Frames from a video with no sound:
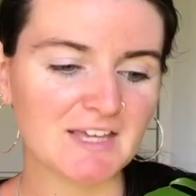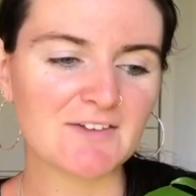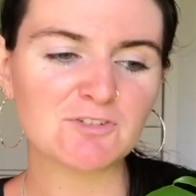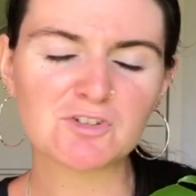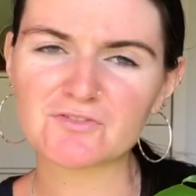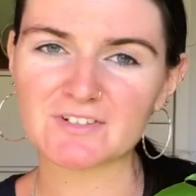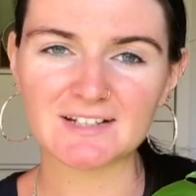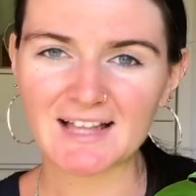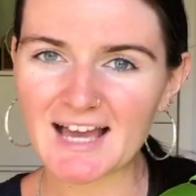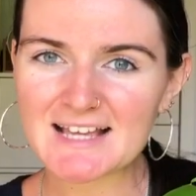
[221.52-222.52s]
if you
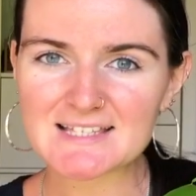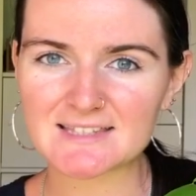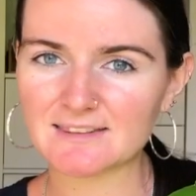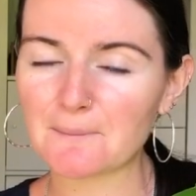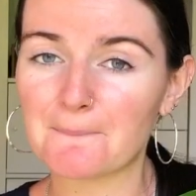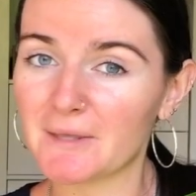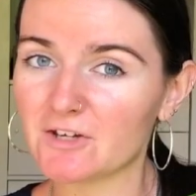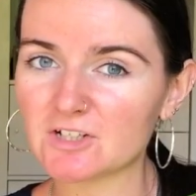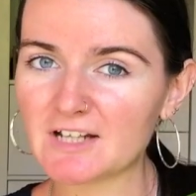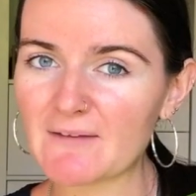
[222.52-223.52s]
realize that the
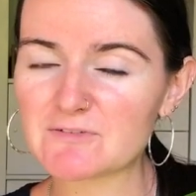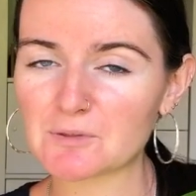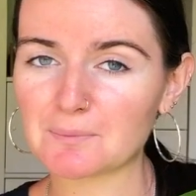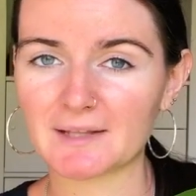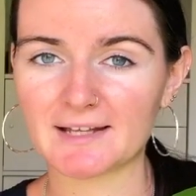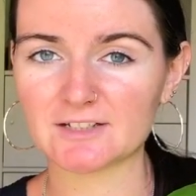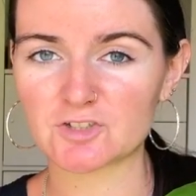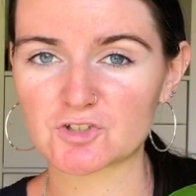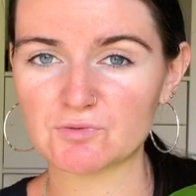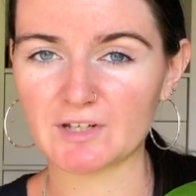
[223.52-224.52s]
bigger leaves your plant
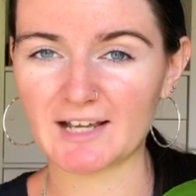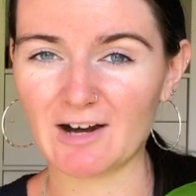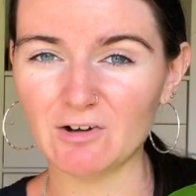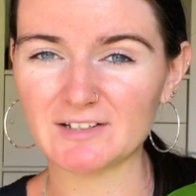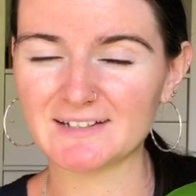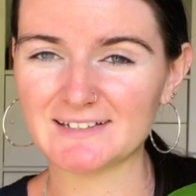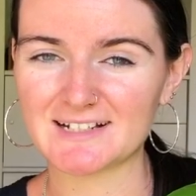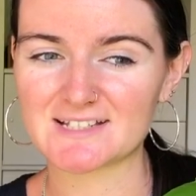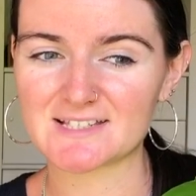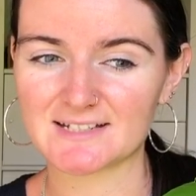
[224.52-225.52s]
is shooting out and
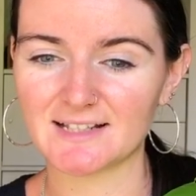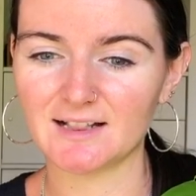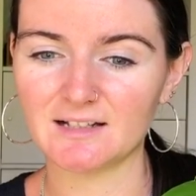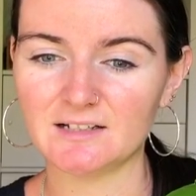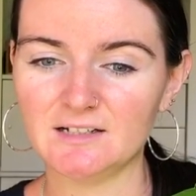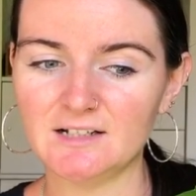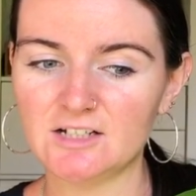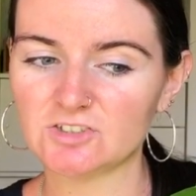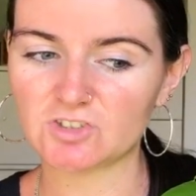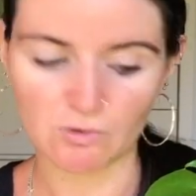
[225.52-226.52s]
they still
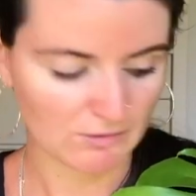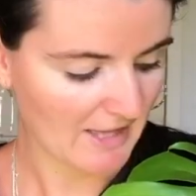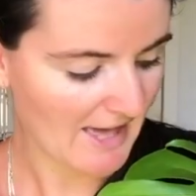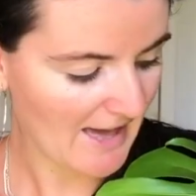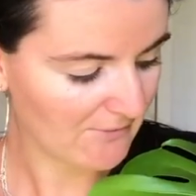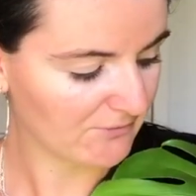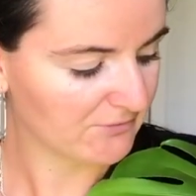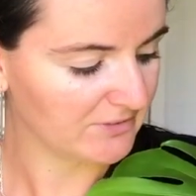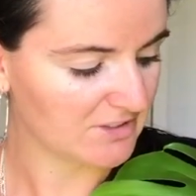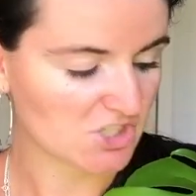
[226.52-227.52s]
don't have
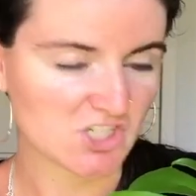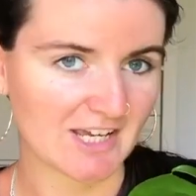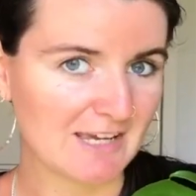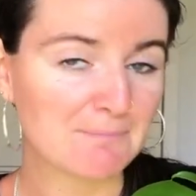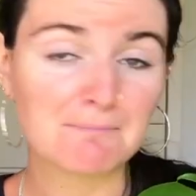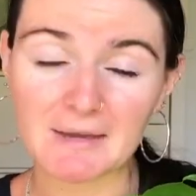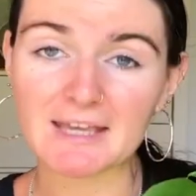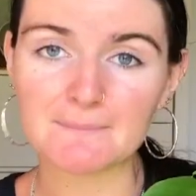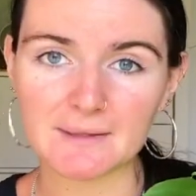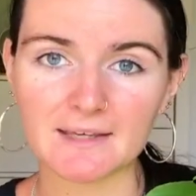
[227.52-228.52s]
the shape,
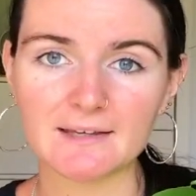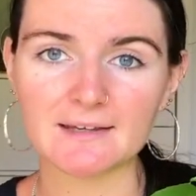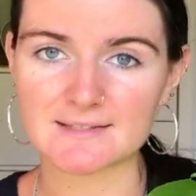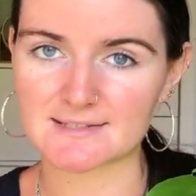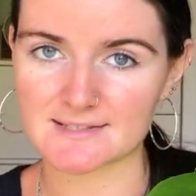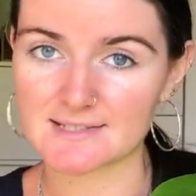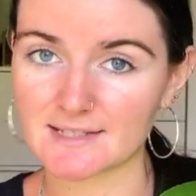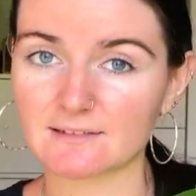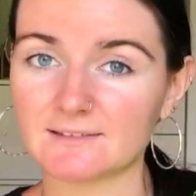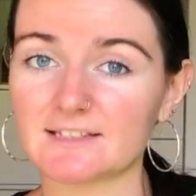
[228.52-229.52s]
maybe it's a
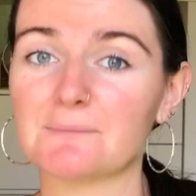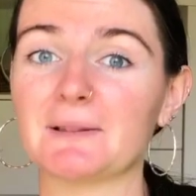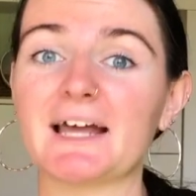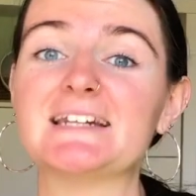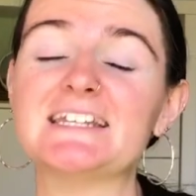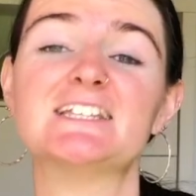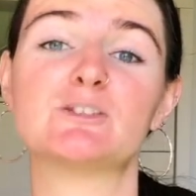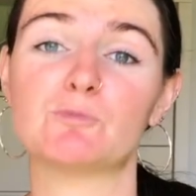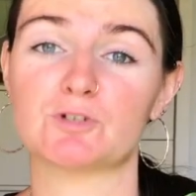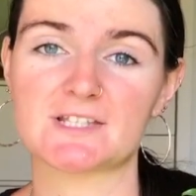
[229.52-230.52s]
signal that the plant
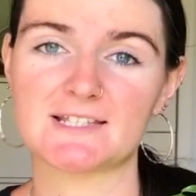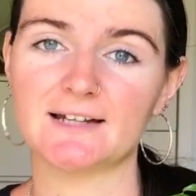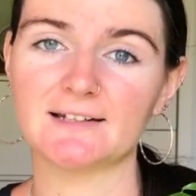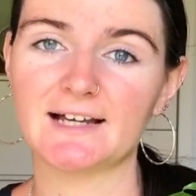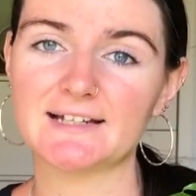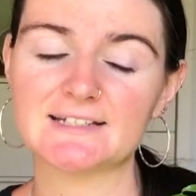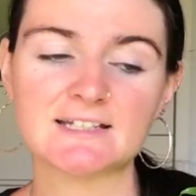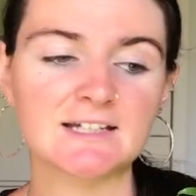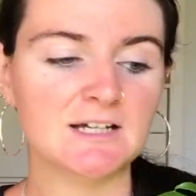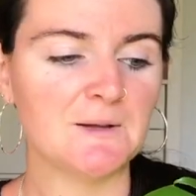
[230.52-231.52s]
needs more sunlight.
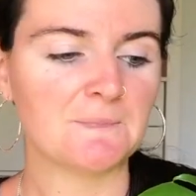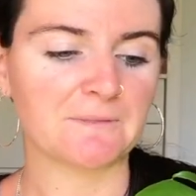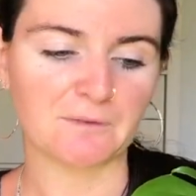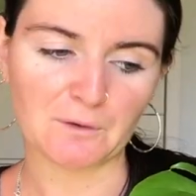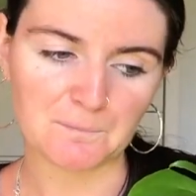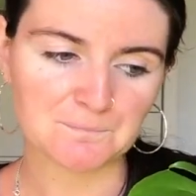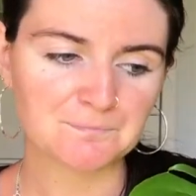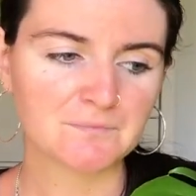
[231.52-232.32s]
So